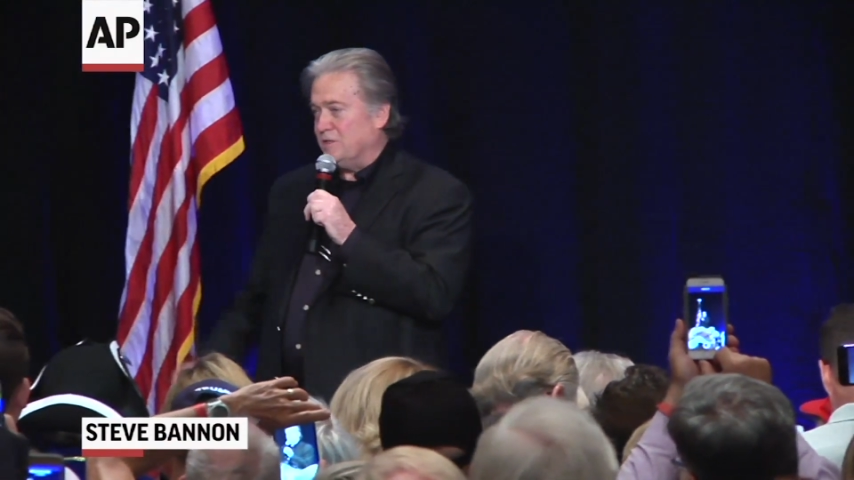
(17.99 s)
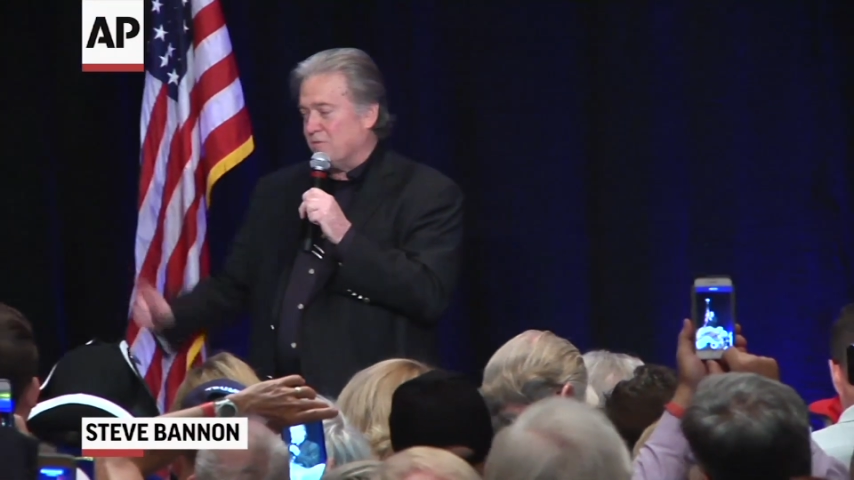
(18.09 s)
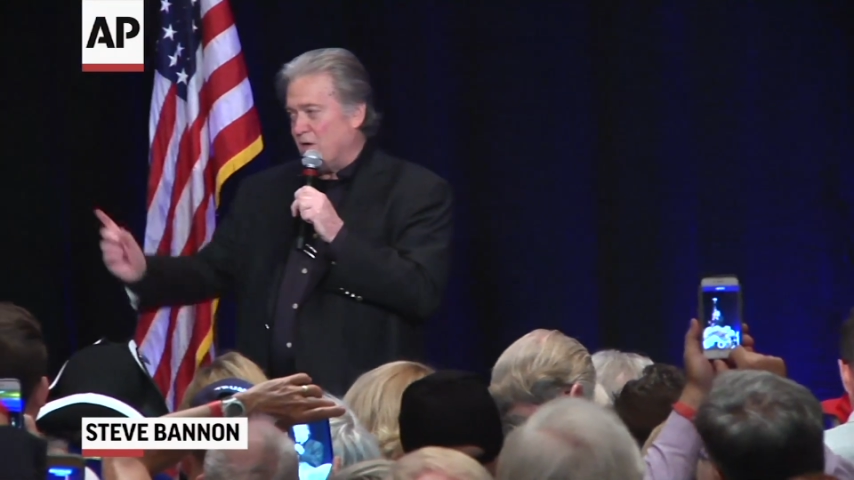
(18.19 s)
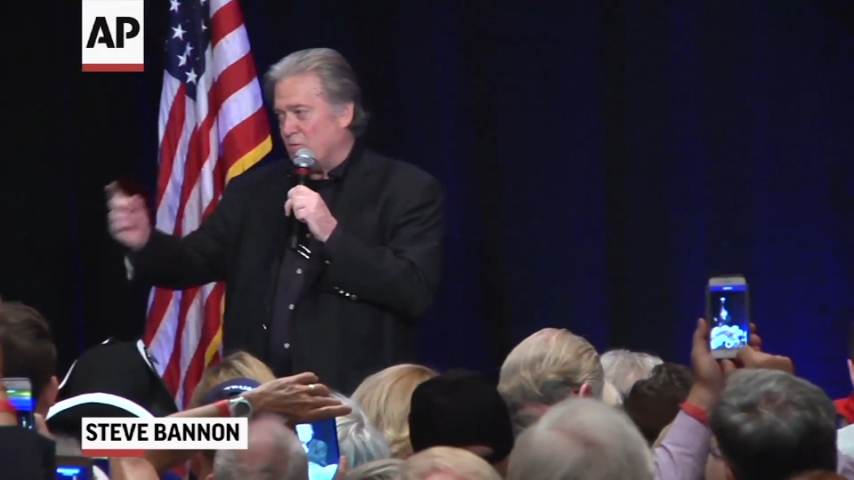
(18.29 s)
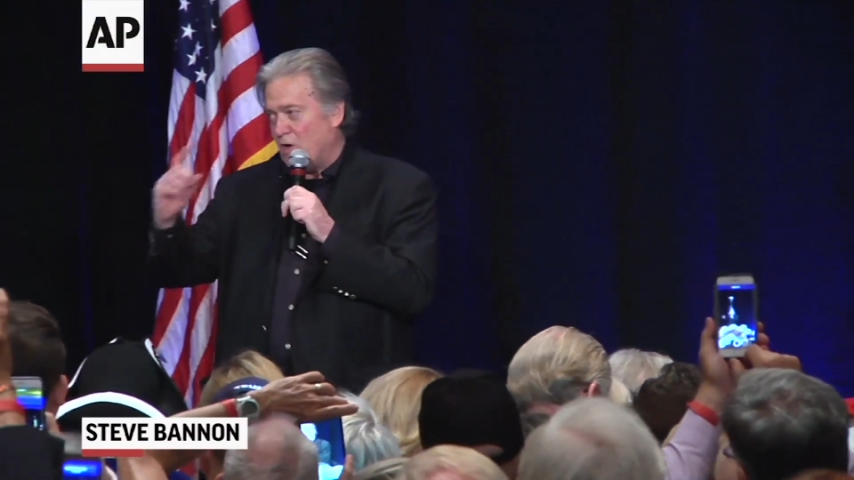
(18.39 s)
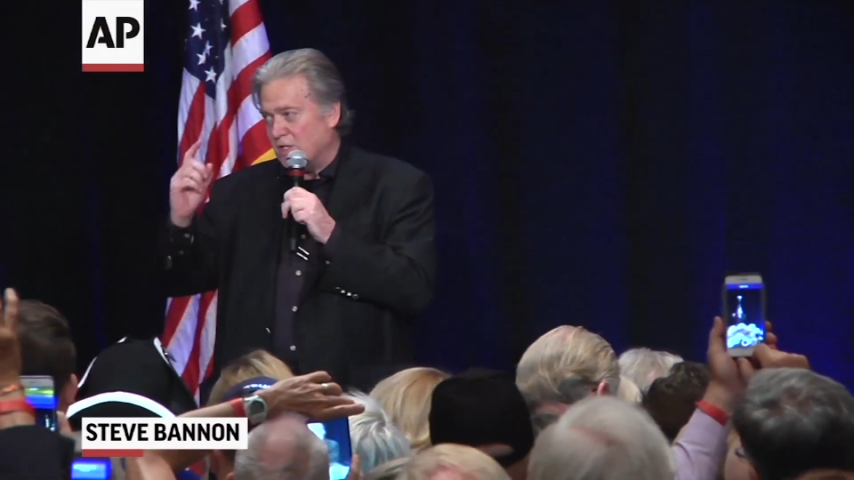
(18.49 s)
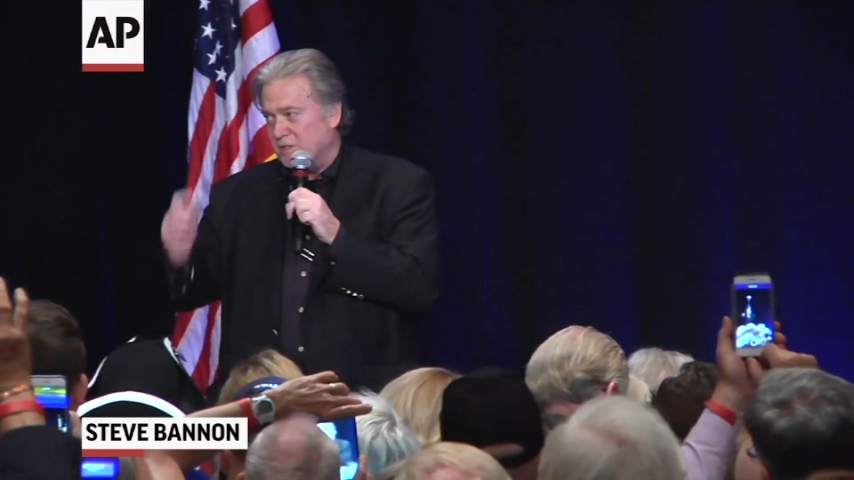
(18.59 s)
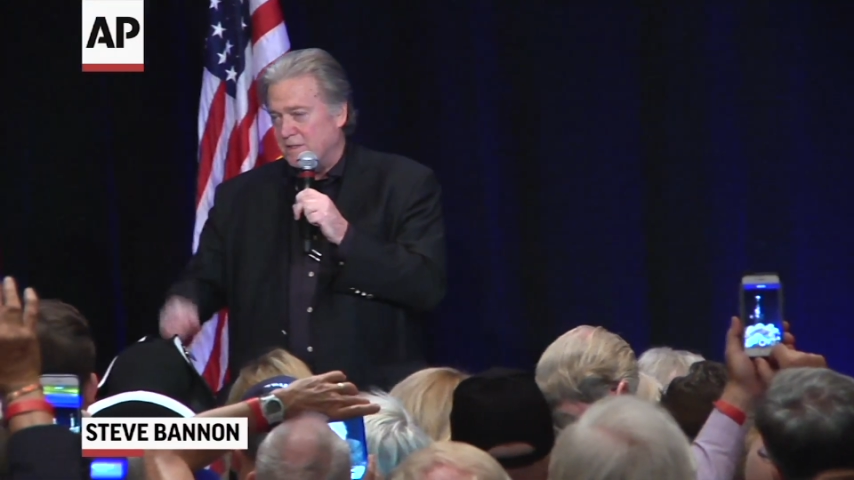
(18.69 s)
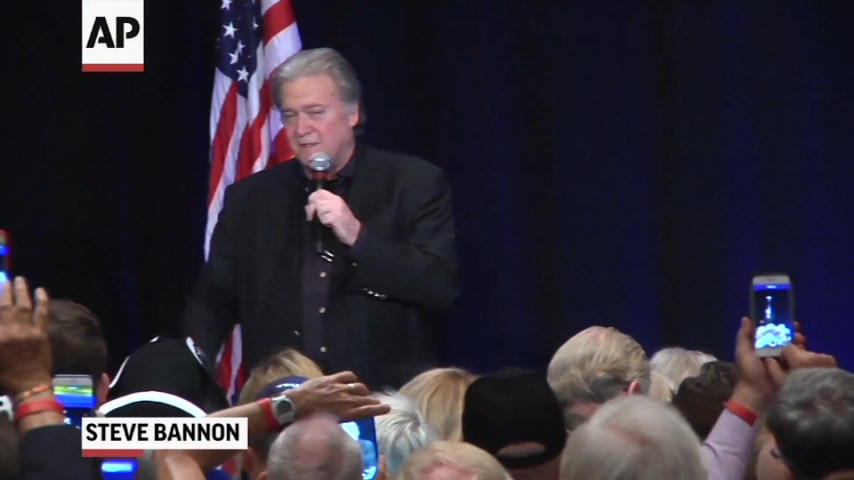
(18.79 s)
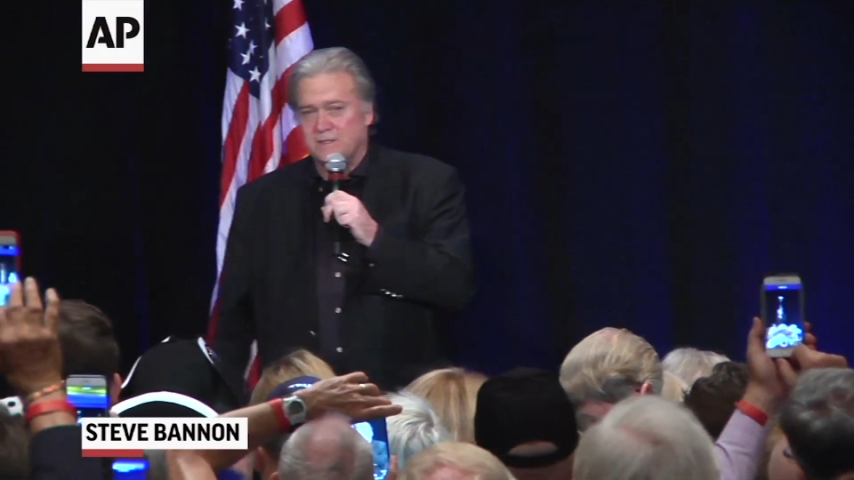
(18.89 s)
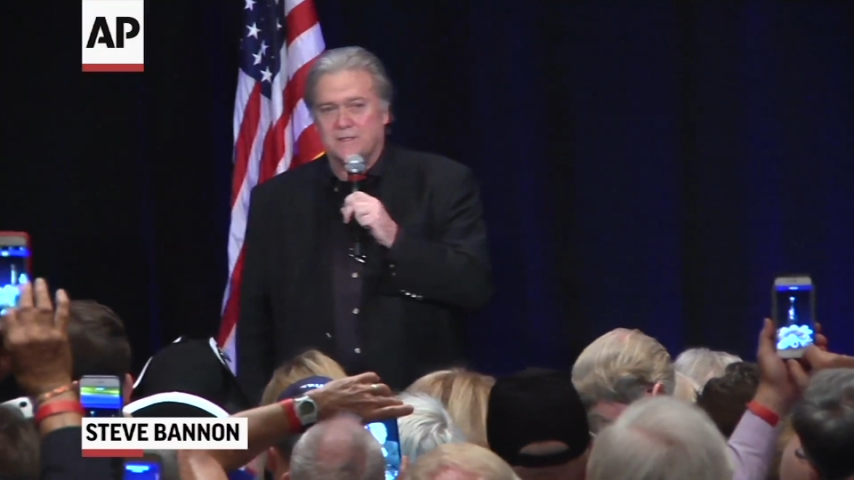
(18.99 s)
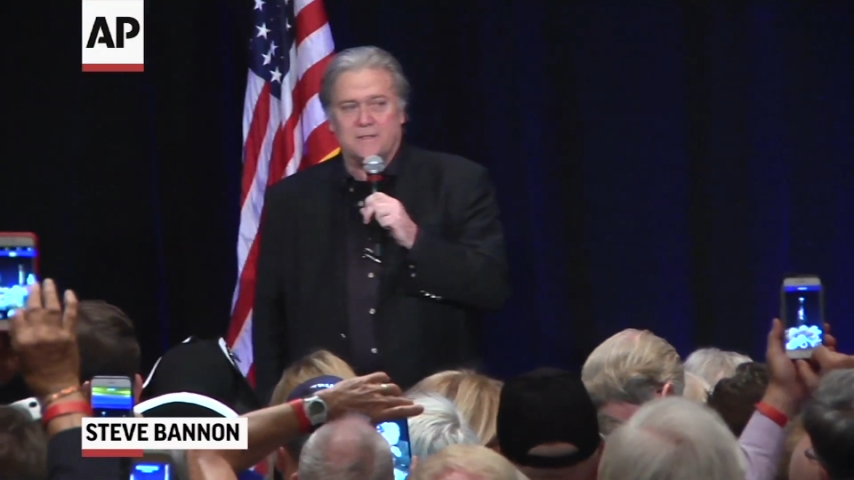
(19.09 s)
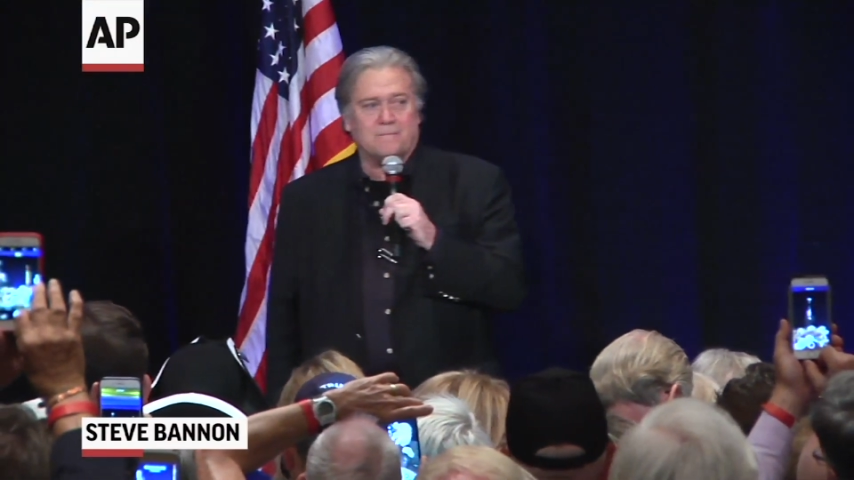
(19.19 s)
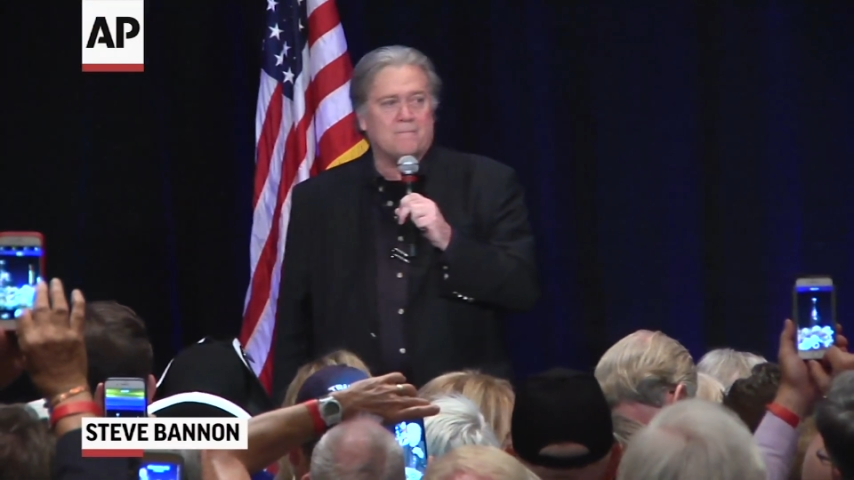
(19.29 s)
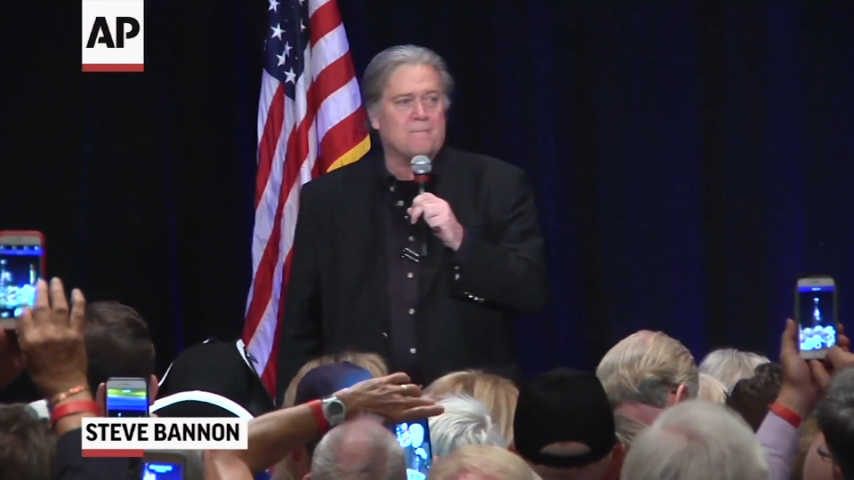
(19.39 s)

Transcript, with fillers: surround Washington, D.C.